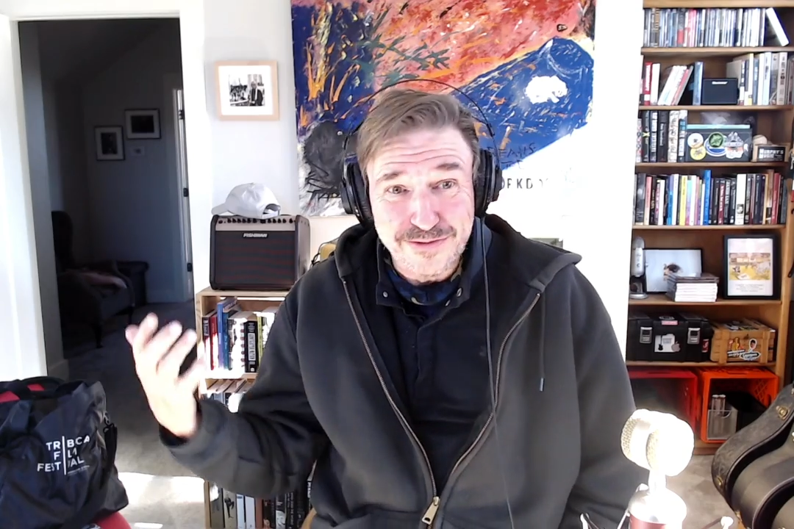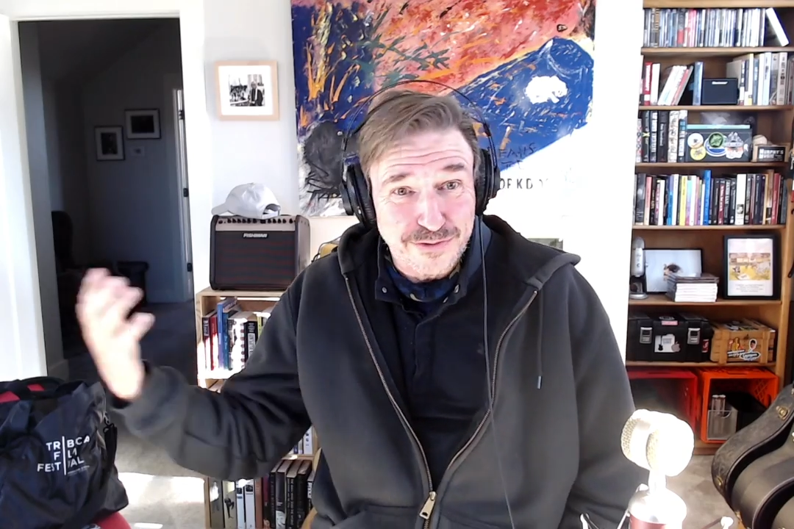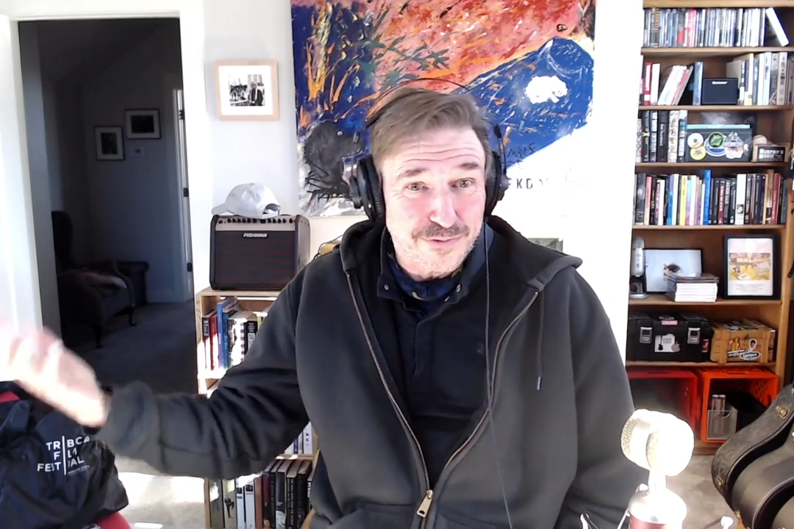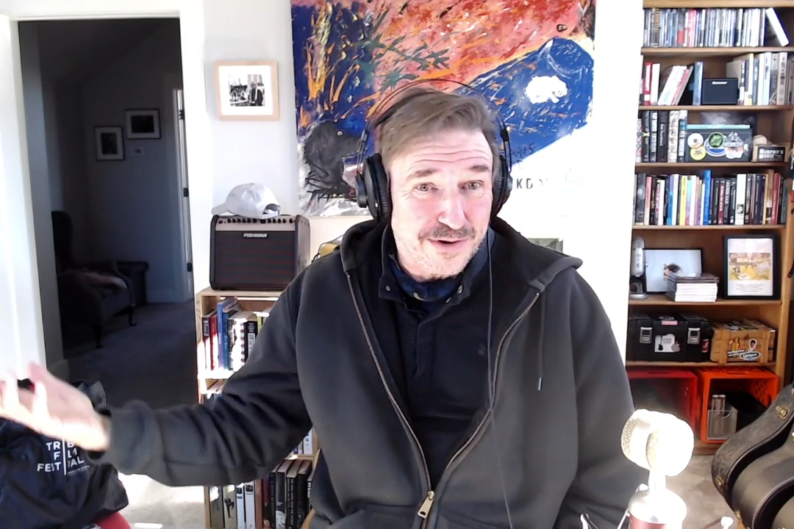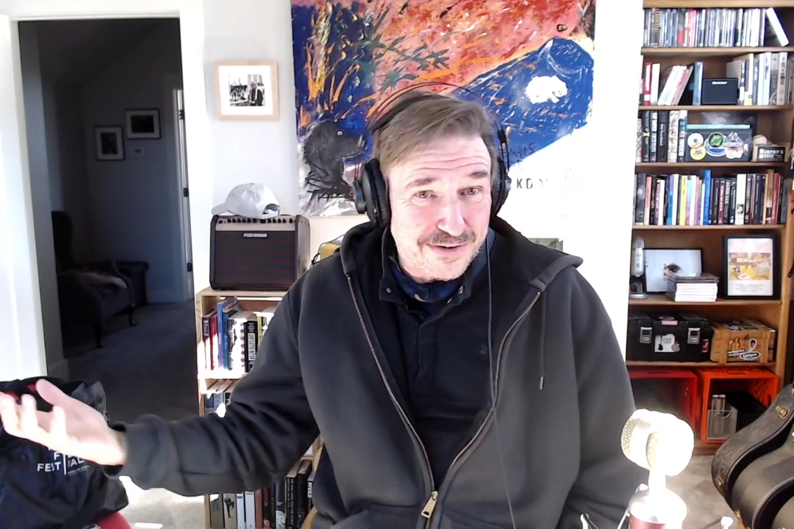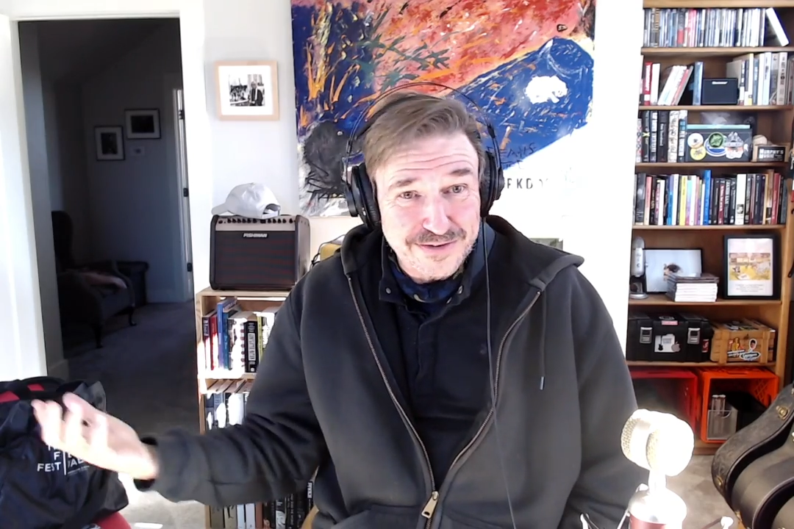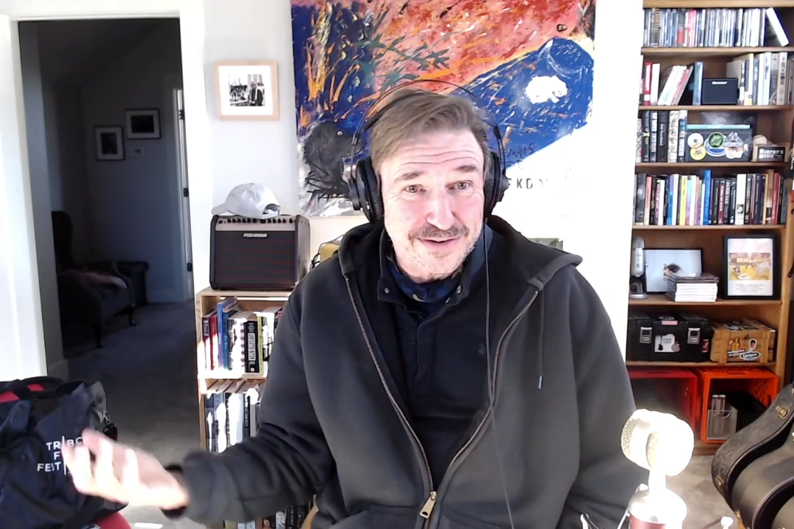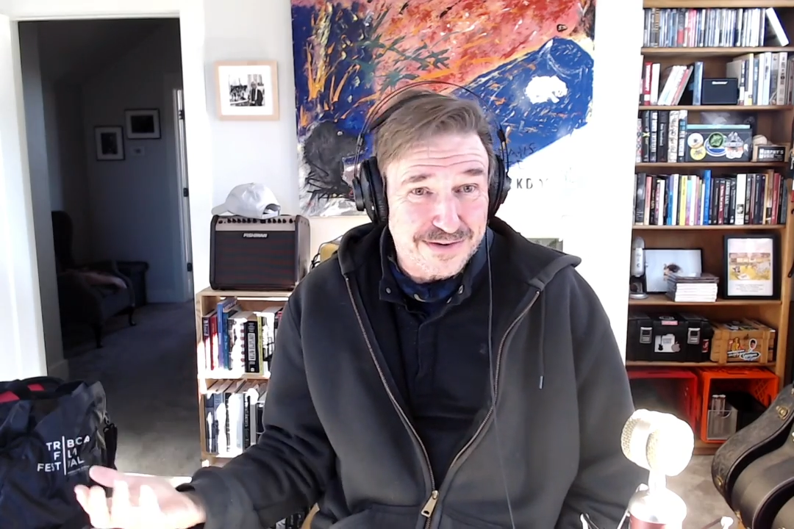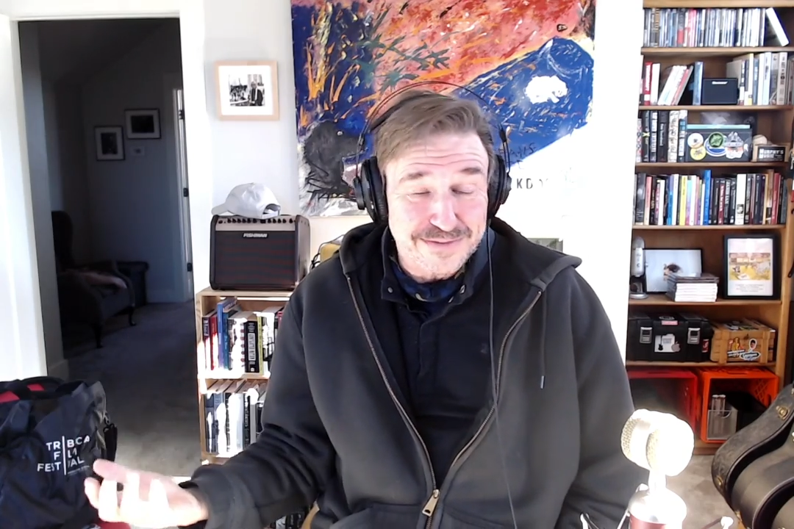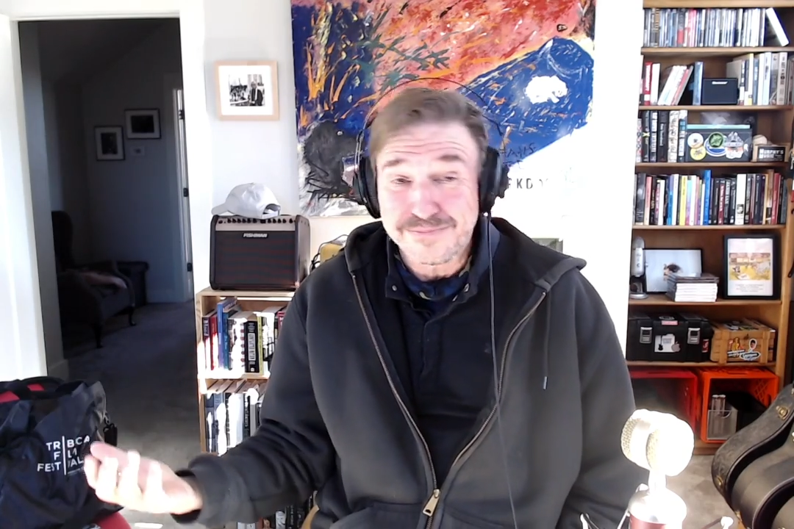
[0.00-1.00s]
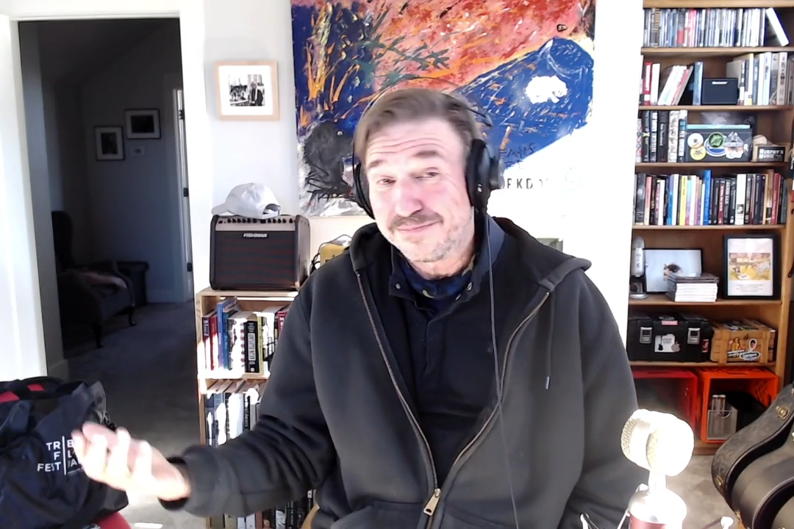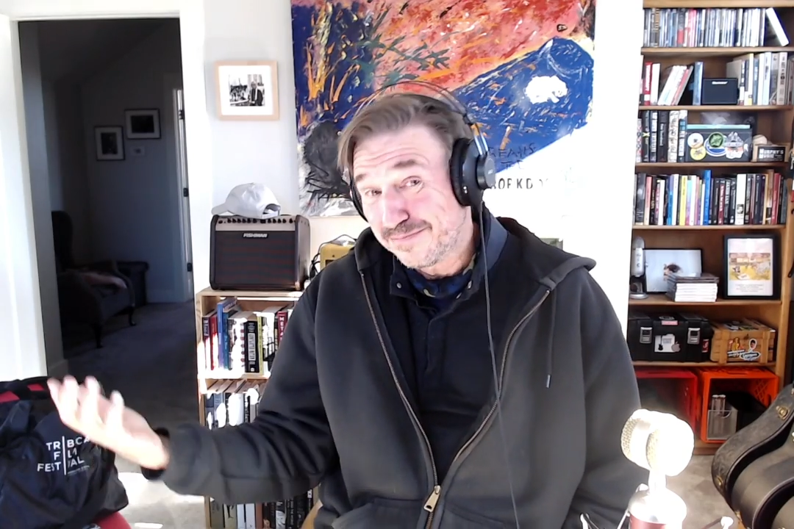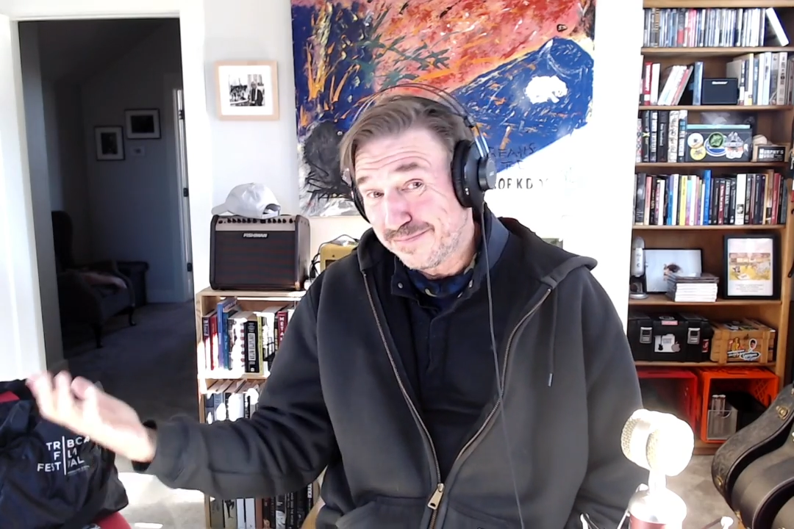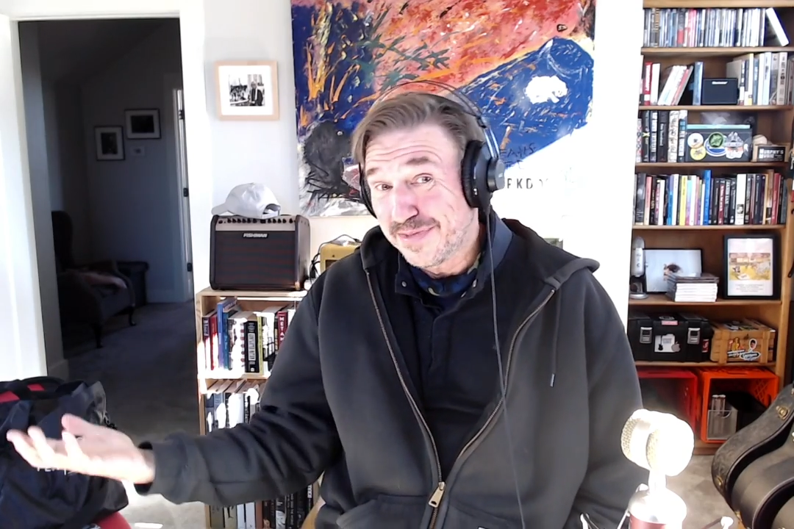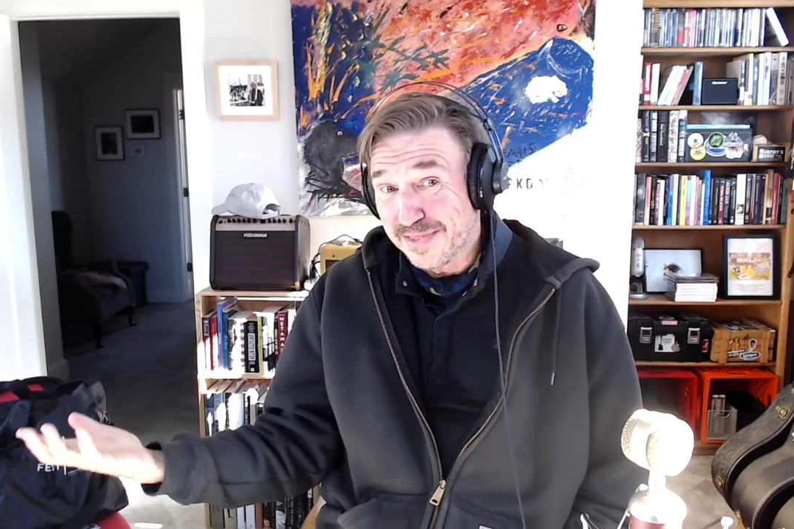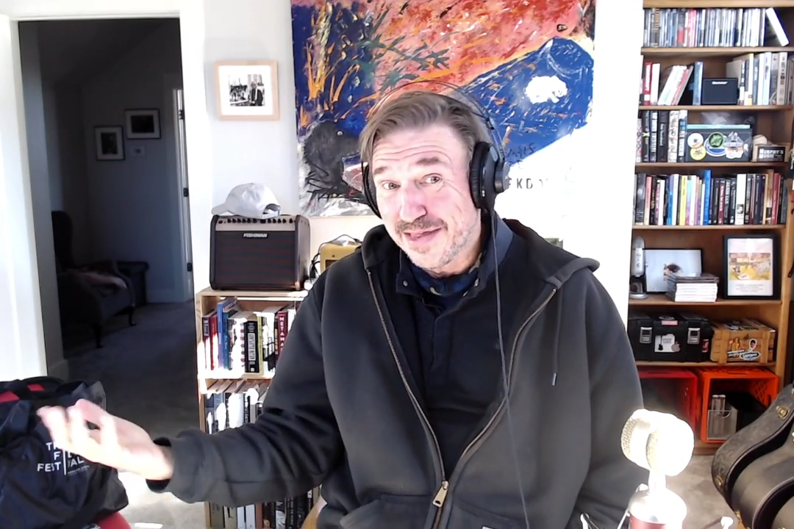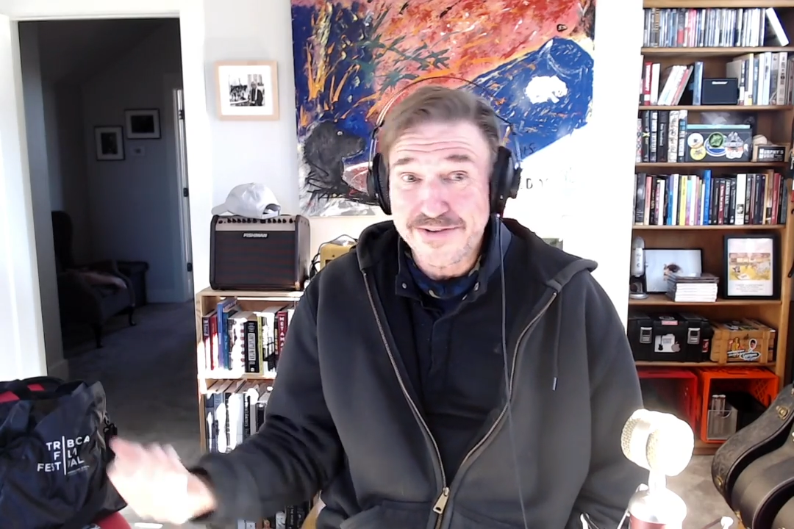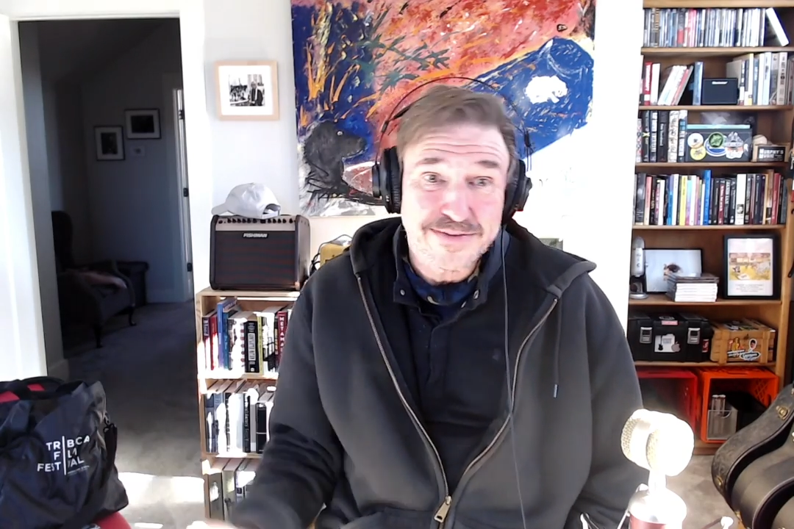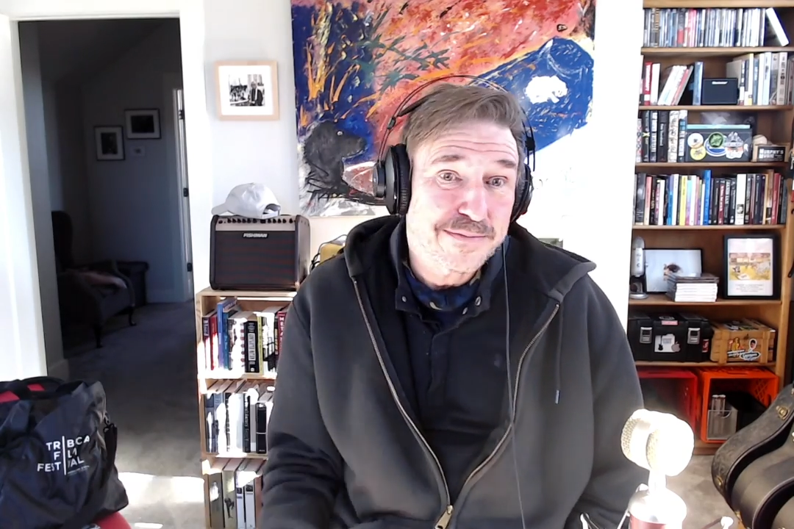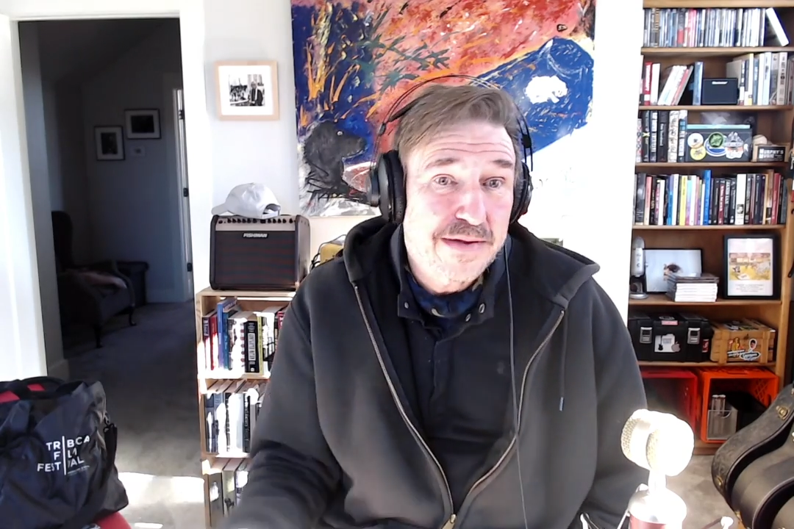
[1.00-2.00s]
you're watching on the
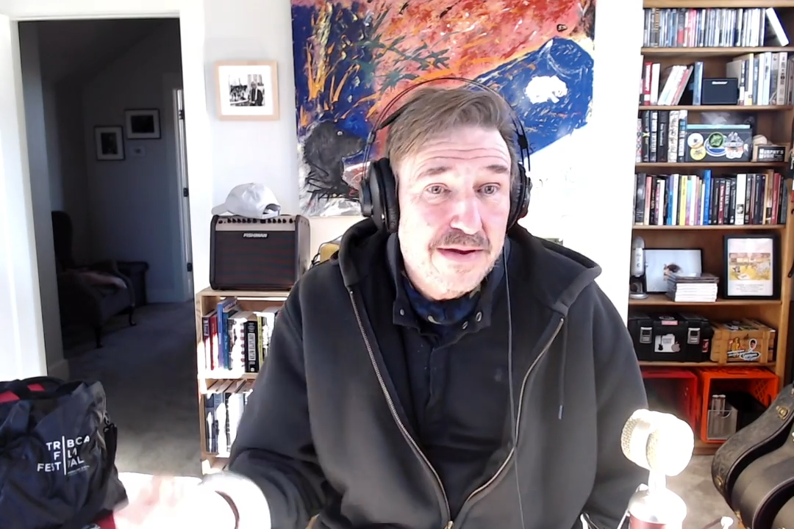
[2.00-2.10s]
11th.